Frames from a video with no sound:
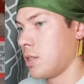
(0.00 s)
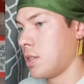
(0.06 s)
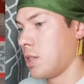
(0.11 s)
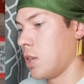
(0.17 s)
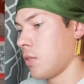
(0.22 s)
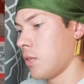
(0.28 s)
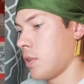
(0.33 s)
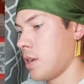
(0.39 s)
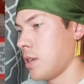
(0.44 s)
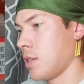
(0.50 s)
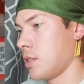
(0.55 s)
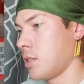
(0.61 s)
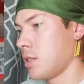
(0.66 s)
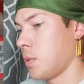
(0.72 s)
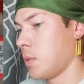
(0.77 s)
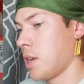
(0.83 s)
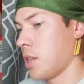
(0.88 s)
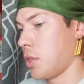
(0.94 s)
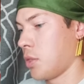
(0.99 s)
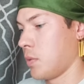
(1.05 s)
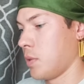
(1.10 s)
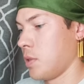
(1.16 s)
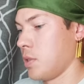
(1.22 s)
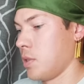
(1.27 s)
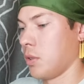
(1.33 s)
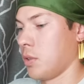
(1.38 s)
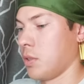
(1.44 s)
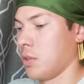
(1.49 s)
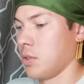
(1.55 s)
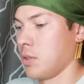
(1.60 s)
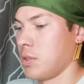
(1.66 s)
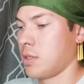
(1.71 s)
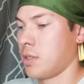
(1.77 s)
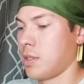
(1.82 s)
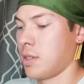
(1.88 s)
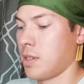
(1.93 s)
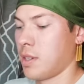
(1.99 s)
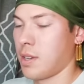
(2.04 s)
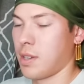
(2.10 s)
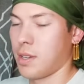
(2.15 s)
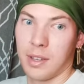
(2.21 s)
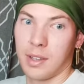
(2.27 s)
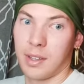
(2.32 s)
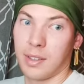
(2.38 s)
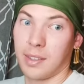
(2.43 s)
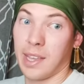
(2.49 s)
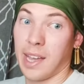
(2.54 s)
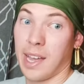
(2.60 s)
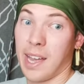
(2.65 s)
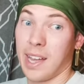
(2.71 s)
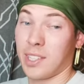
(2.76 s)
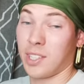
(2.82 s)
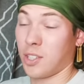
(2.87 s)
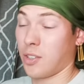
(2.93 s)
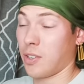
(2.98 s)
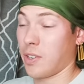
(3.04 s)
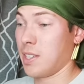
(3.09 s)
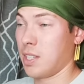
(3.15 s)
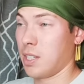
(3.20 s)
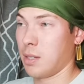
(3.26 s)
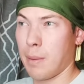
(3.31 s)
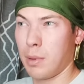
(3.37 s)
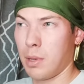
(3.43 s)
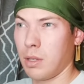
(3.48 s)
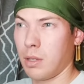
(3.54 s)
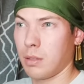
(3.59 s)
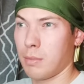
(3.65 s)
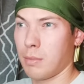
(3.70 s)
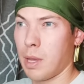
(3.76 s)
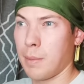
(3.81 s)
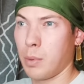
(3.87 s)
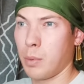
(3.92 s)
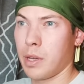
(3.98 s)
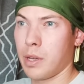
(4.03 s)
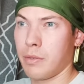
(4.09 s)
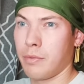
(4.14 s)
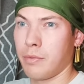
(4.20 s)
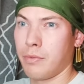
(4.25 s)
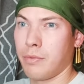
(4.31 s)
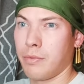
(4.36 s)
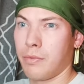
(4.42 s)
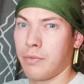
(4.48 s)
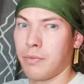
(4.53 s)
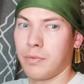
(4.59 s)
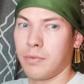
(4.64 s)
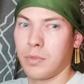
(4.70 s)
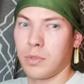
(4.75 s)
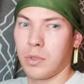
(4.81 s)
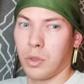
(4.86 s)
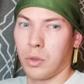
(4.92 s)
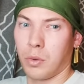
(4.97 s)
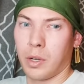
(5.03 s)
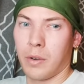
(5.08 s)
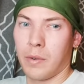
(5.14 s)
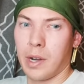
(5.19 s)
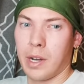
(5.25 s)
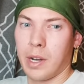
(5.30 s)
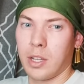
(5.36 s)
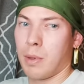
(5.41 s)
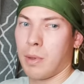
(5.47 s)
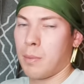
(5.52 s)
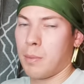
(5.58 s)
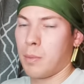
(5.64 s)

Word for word: secret rares, we had three Zoros. That's crazy. Maybe maybe we hit three already,